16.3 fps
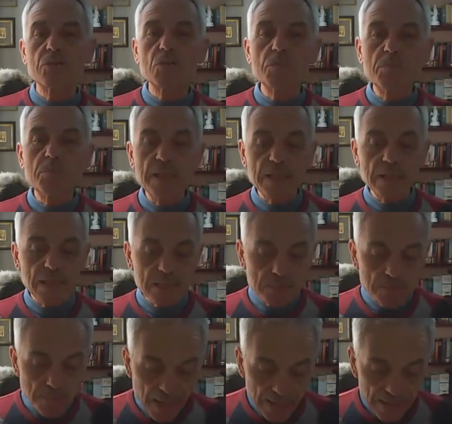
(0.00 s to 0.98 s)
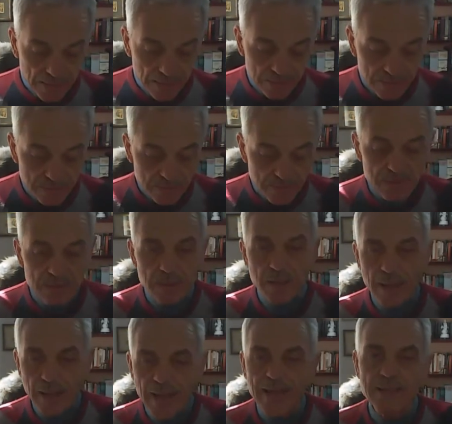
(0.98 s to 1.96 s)
to be admired
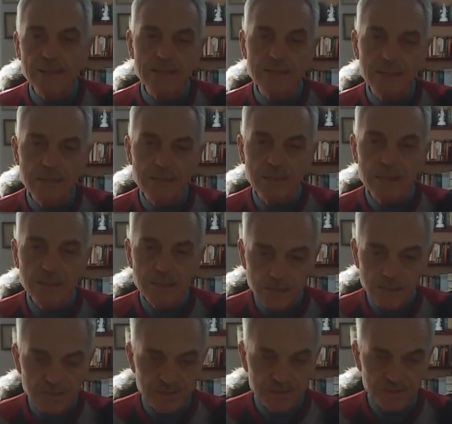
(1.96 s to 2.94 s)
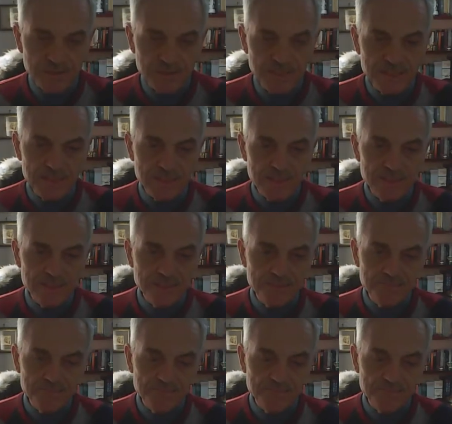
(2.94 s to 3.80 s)
and cultivated.